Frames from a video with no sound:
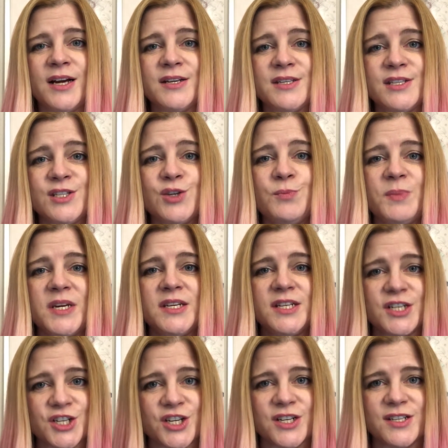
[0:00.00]
soupy
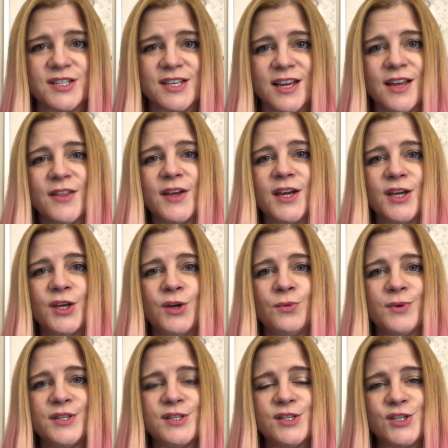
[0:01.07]
dishes that you would